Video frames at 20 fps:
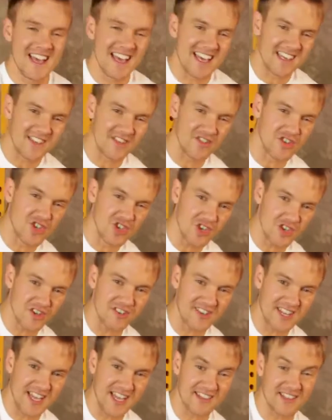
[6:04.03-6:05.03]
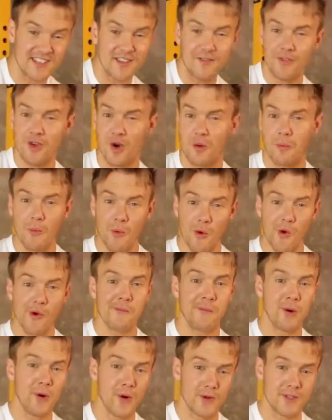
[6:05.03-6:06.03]
is just as, if not more
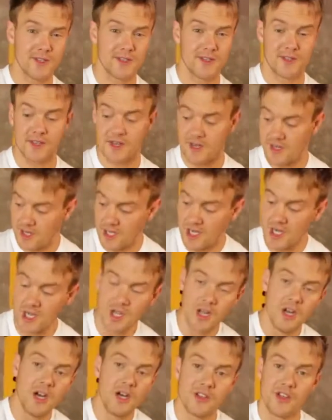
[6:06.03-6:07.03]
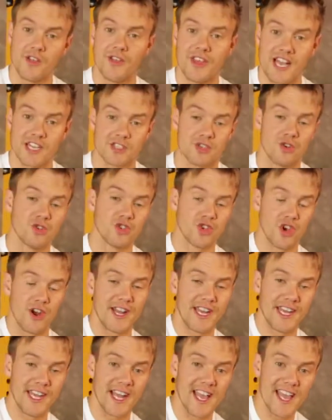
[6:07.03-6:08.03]
important, than the actual training